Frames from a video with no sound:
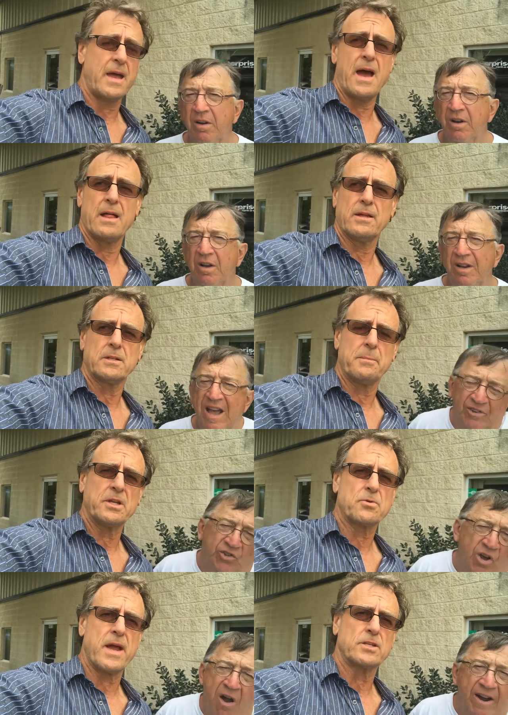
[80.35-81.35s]
Speaker 1: yeah, let, yeah, let
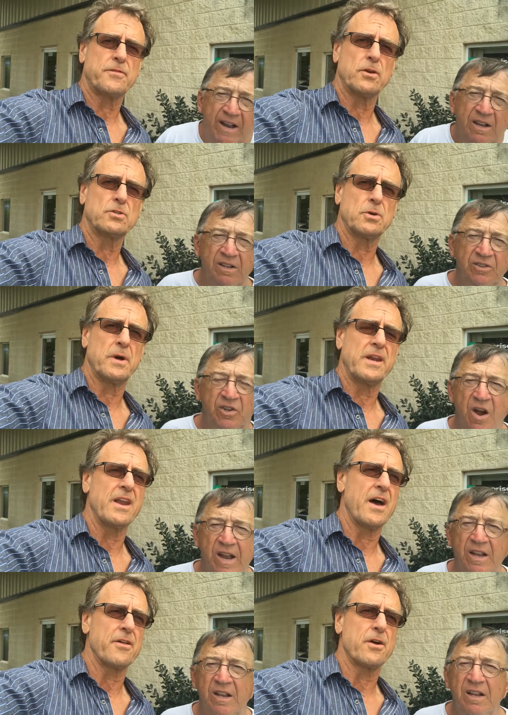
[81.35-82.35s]
me sorry. transfer you to sorry.
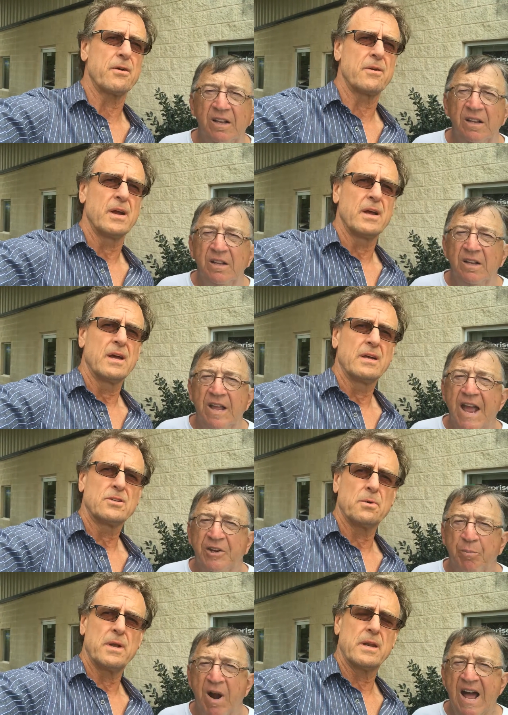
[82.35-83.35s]
another
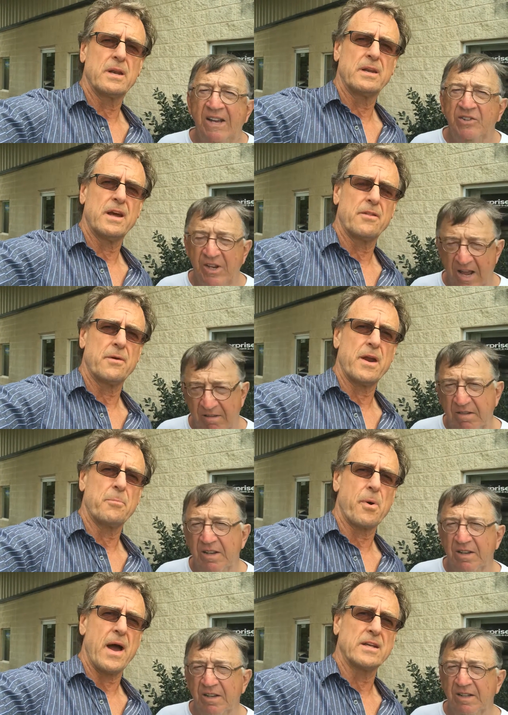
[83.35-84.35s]
enterprise, to another yeah.
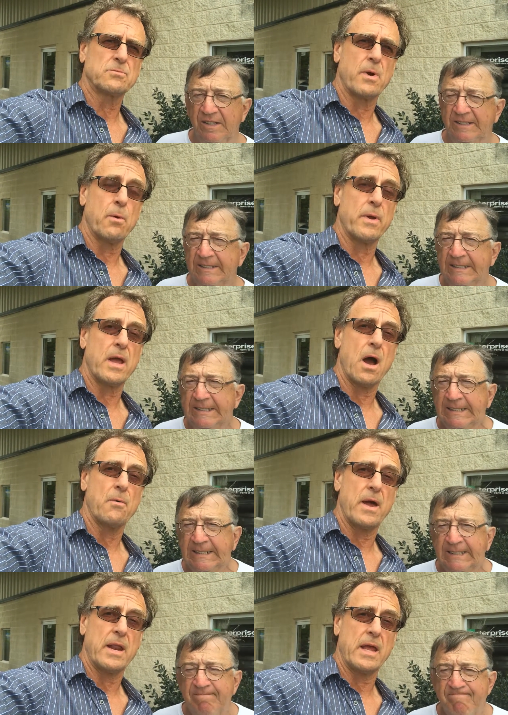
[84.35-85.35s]
enterprise where we
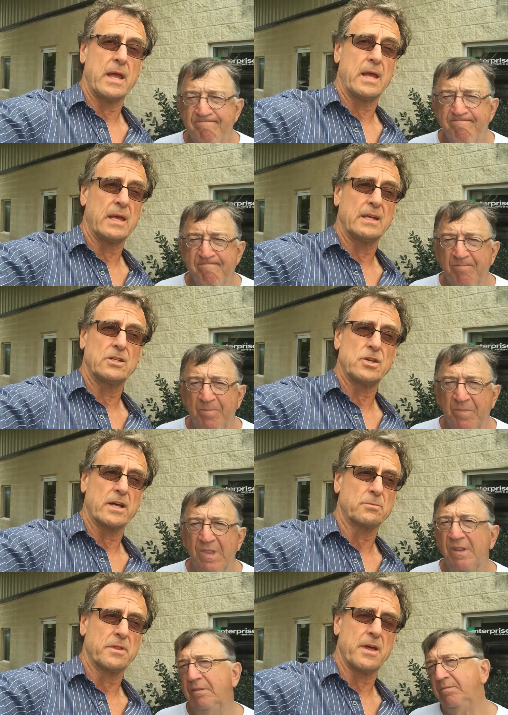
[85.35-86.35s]
already
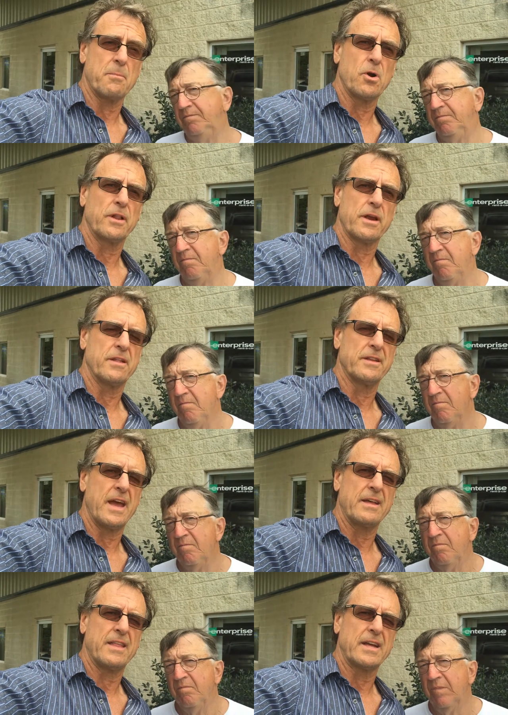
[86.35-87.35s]
checked with them earlier in the
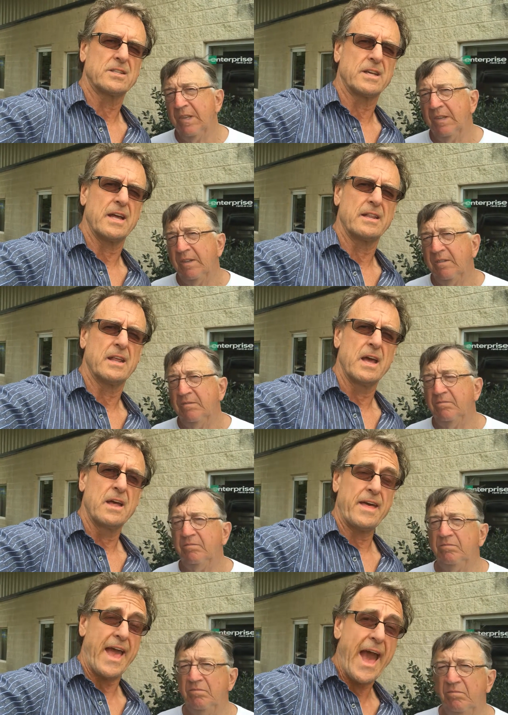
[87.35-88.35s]
day, and they said
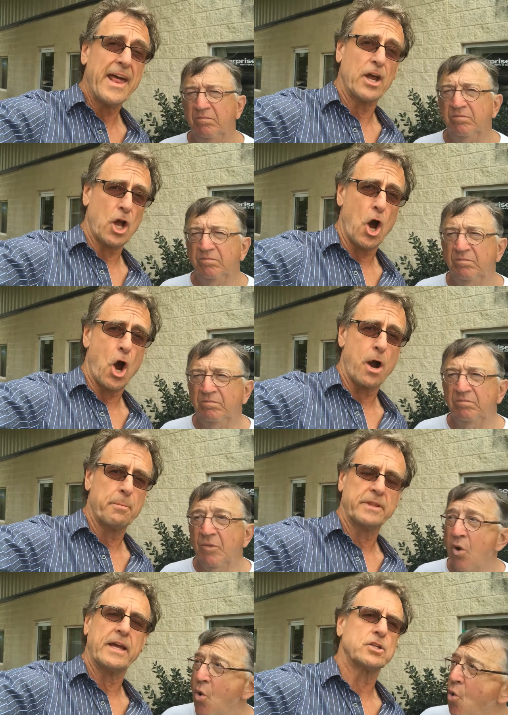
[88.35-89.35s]
they had a car,
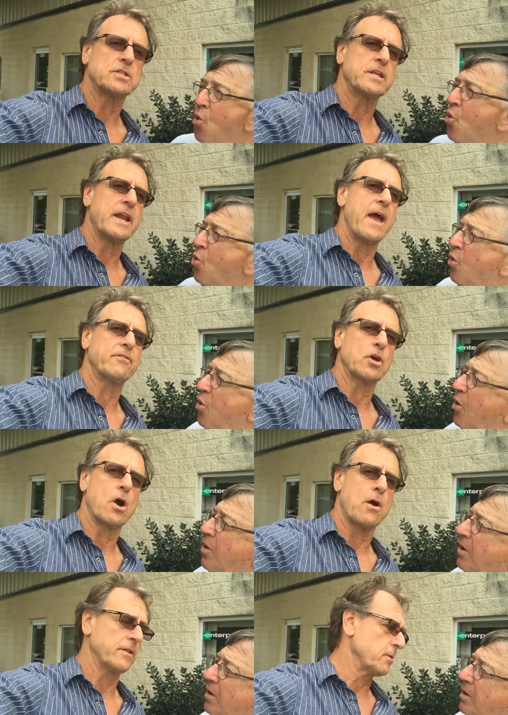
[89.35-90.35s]
but they just didn't have the
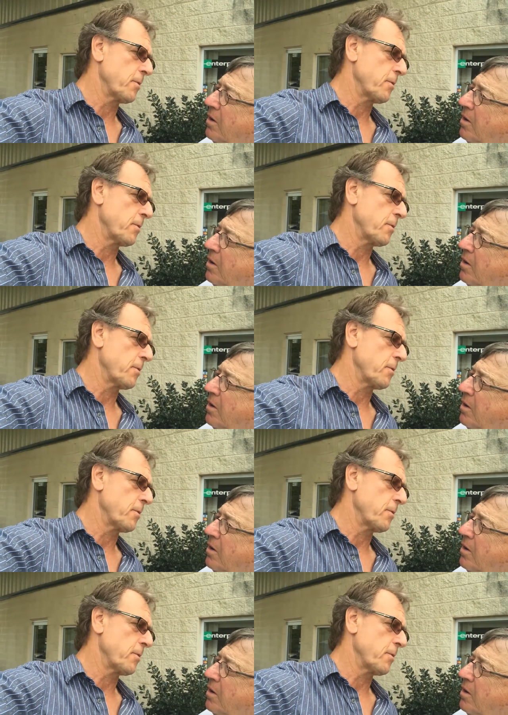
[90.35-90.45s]
car at the